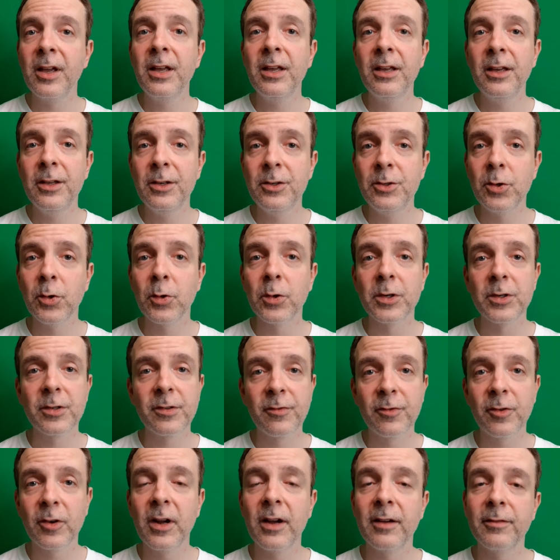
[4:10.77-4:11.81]
endures
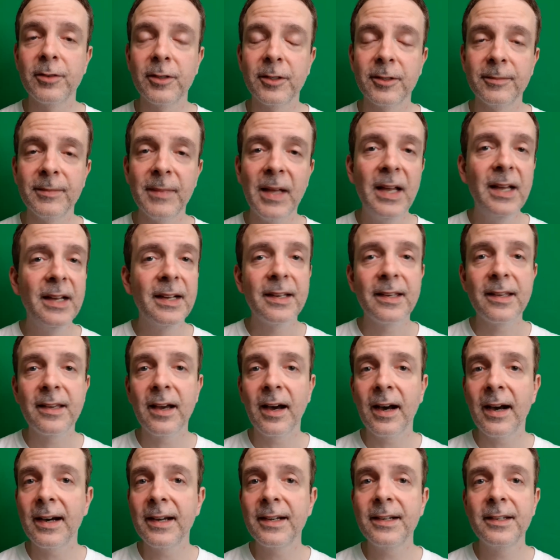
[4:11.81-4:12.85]
forever.
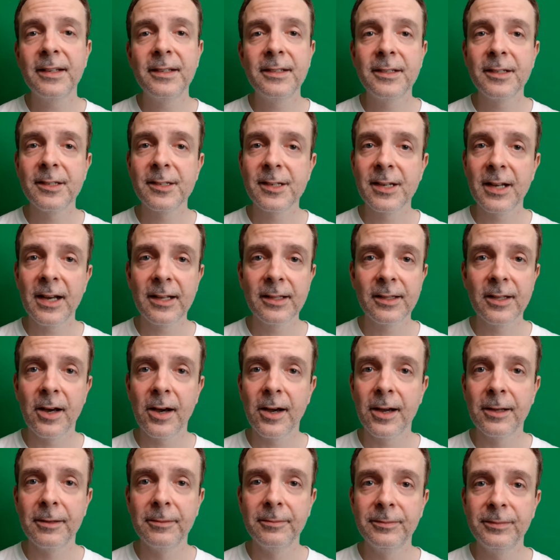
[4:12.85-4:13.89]
God does not
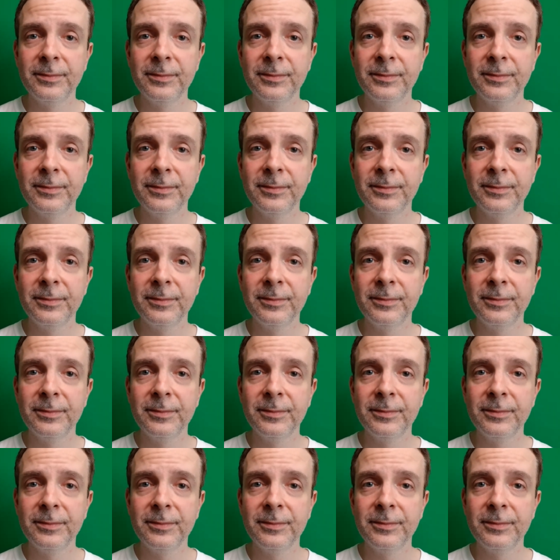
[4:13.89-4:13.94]
lie.